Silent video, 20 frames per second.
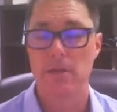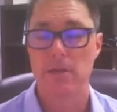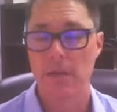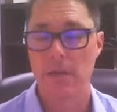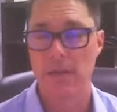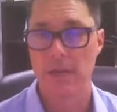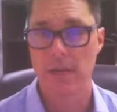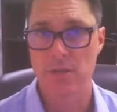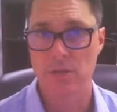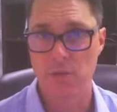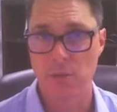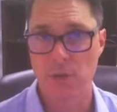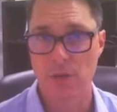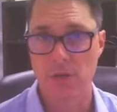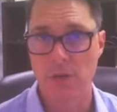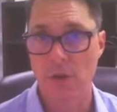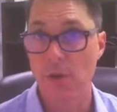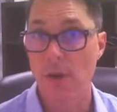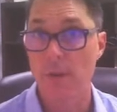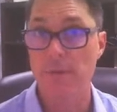As you all
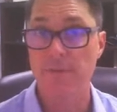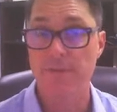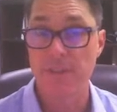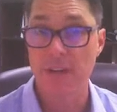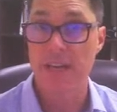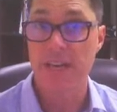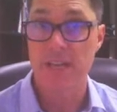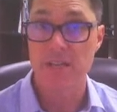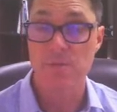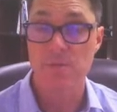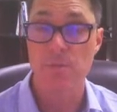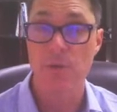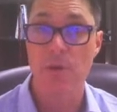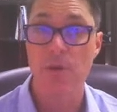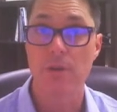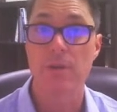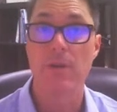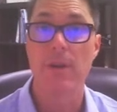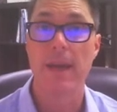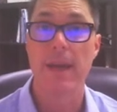know, I'm a finance
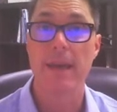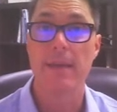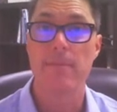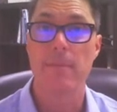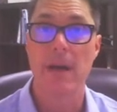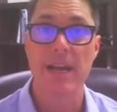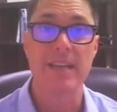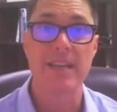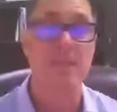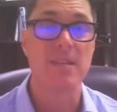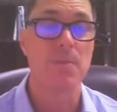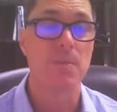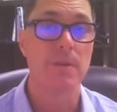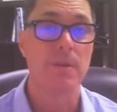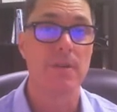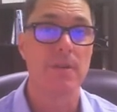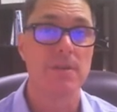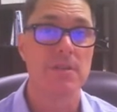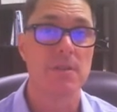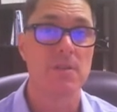broker, and my
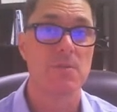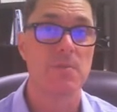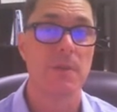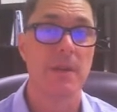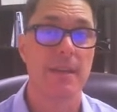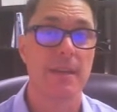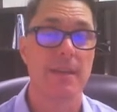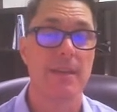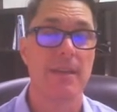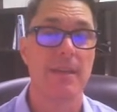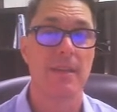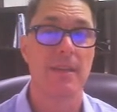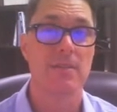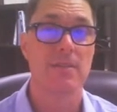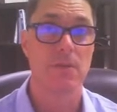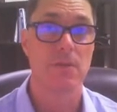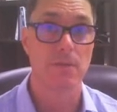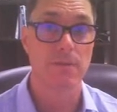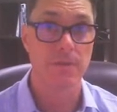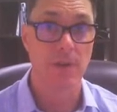experience has been
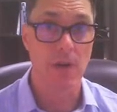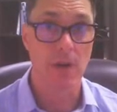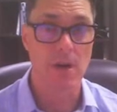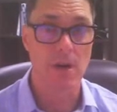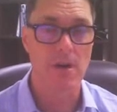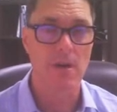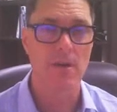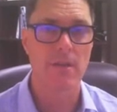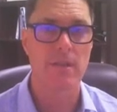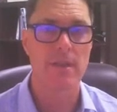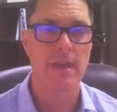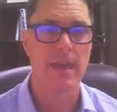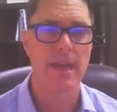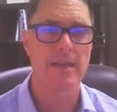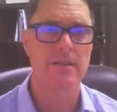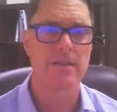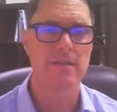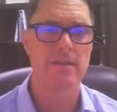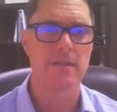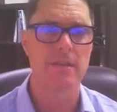so far
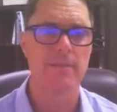that